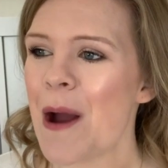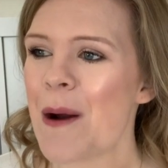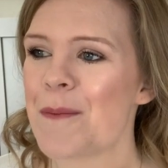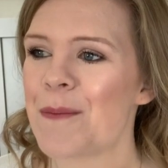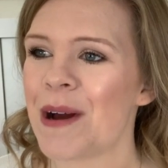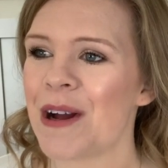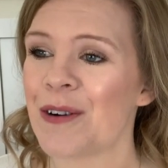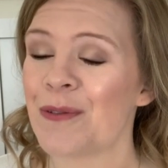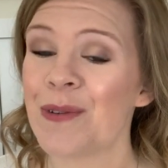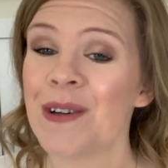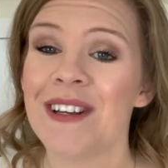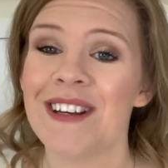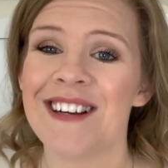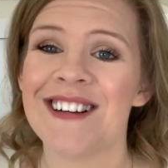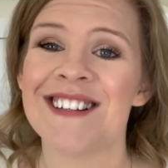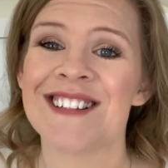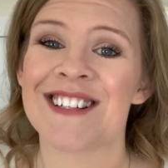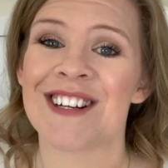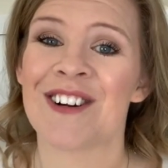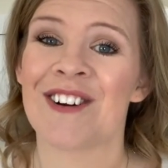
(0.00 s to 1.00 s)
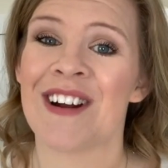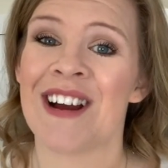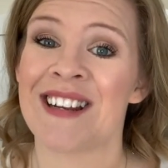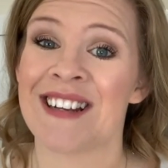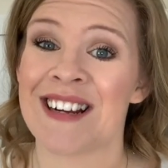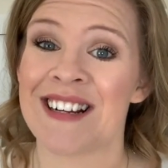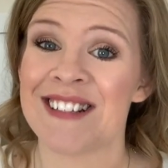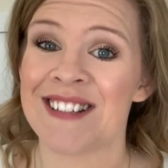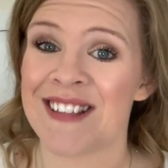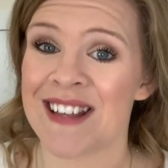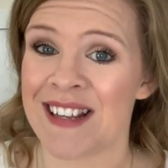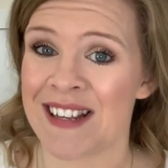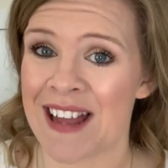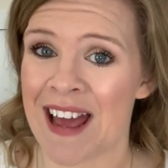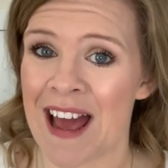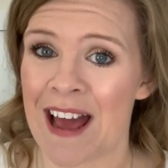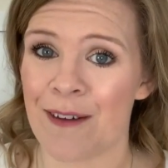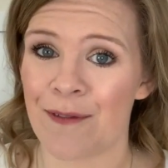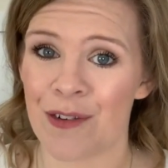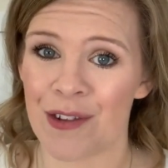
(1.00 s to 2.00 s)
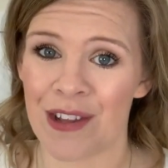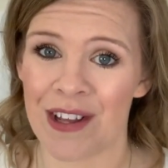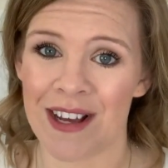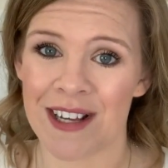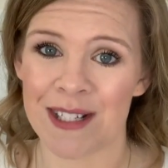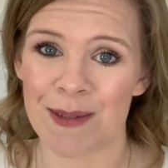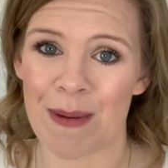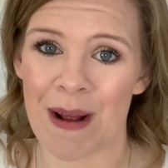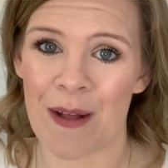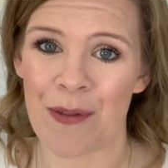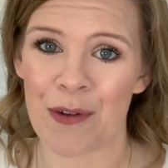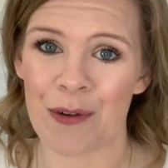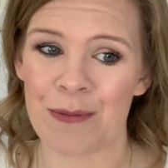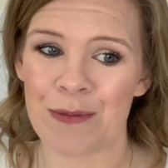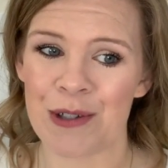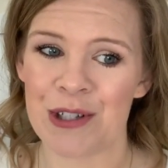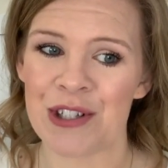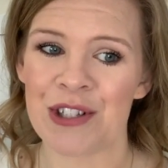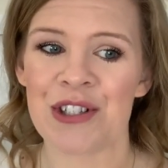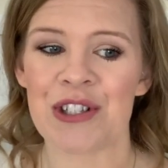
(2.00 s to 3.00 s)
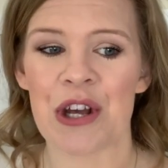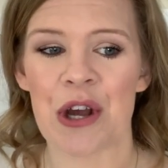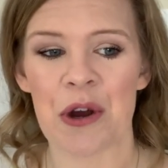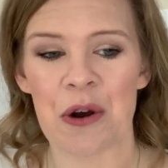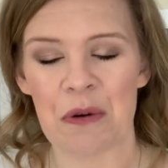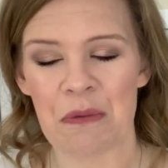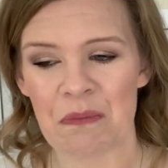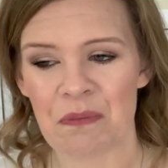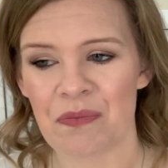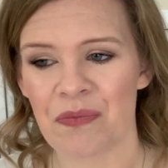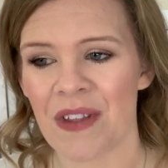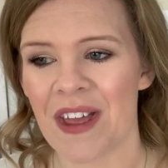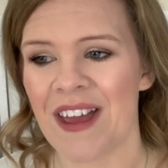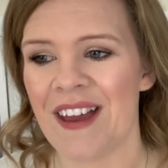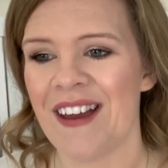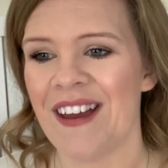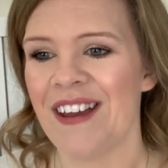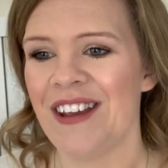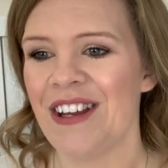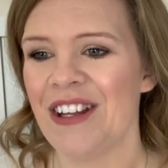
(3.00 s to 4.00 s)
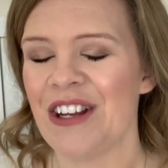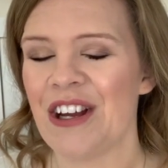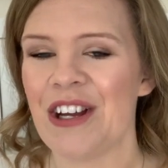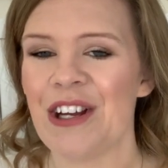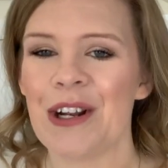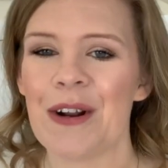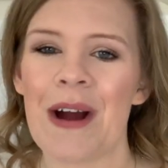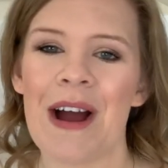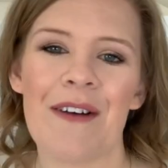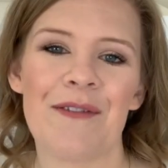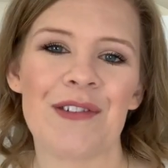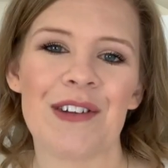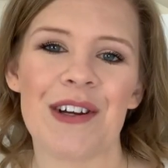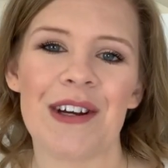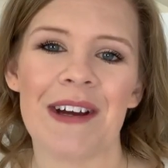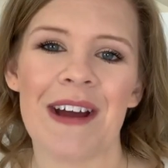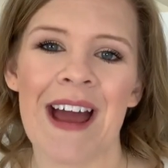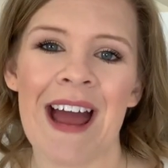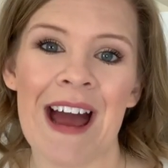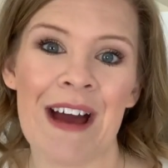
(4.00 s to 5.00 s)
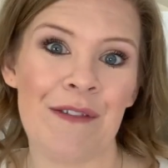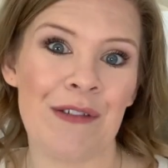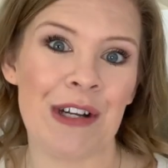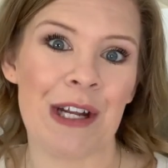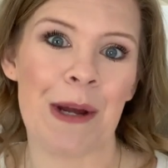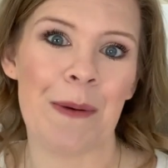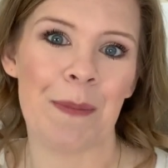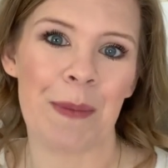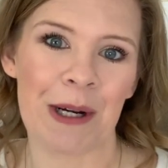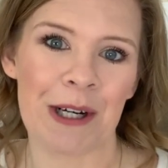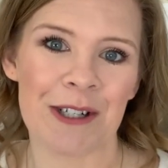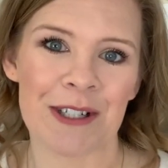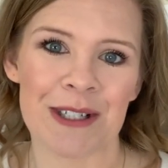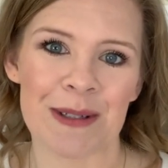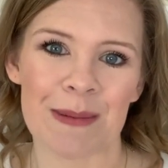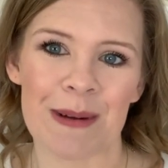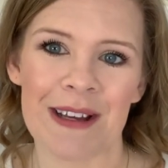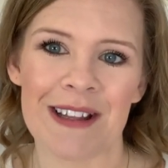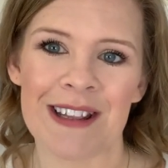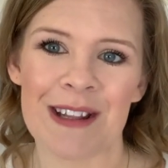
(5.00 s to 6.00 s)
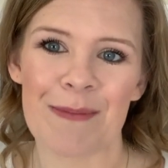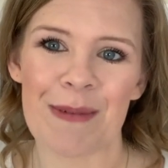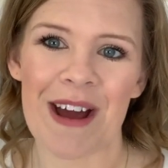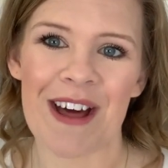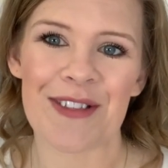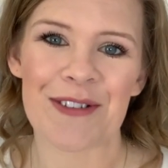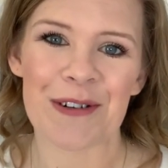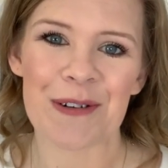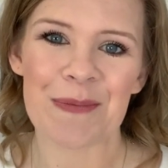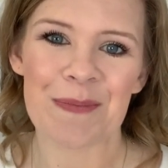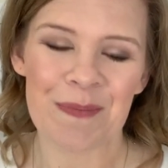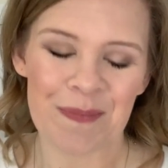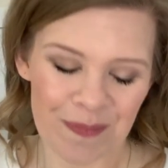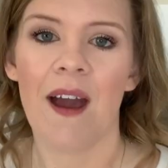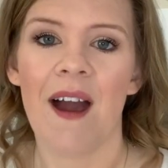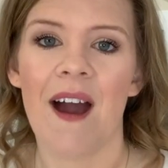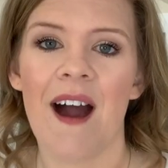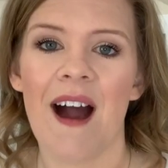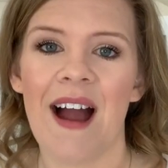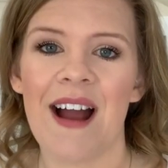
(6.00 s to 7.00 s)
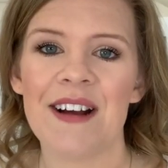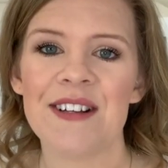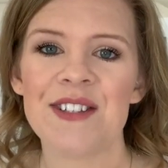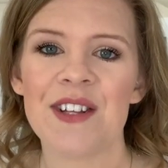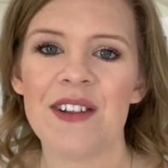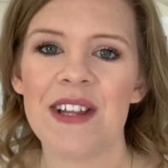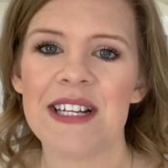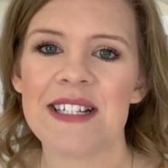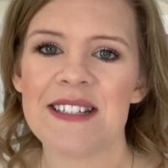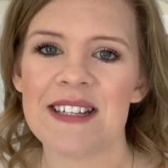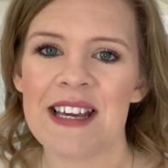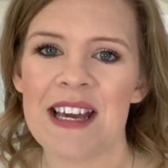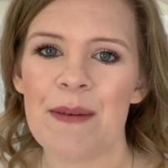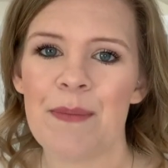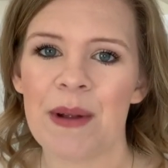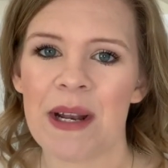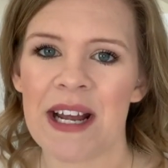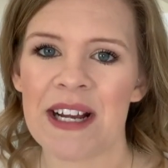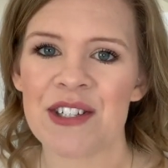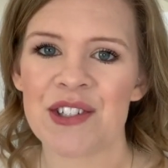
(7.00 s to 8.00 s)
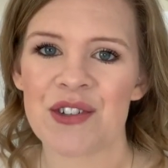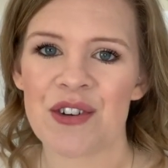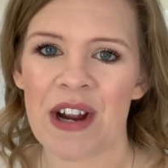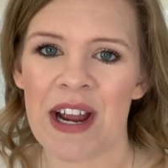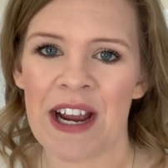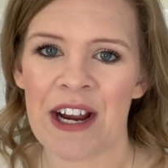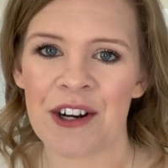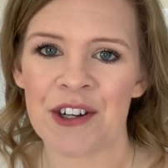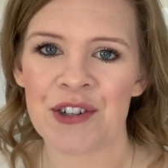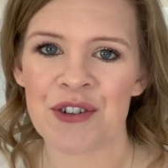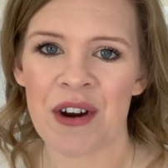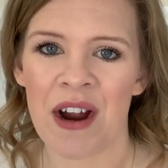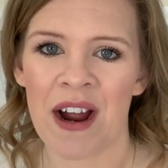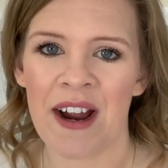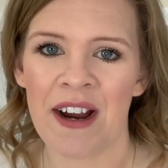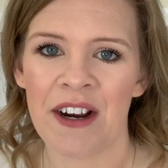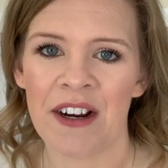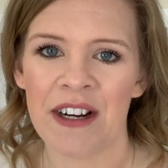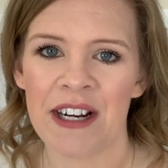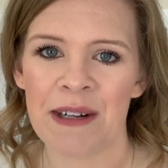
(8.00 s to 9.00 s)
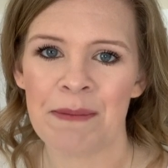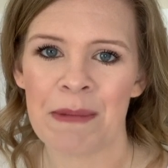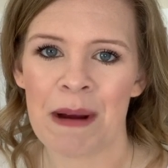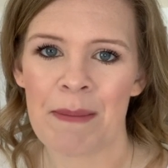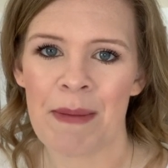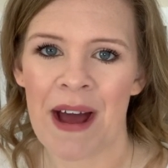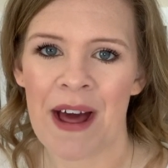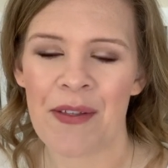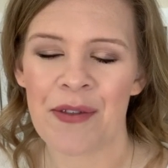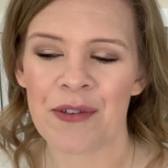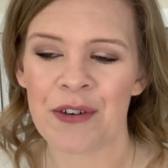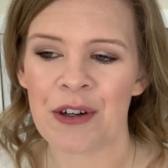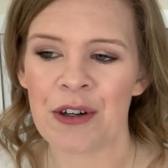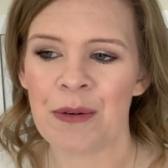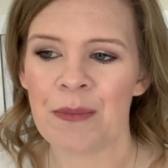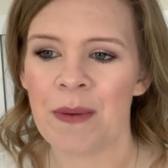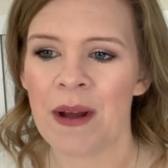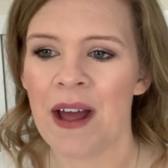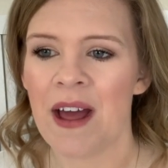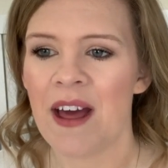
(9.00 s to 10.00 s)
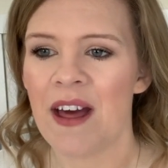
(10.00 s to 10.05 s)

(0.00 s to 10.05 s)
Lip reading: But it really is a nice thing to have for the guest bathroom, just so you know you don't have to have any embarrassment in the bathroom. I also like to keep an extra hair dryer in my bathroom.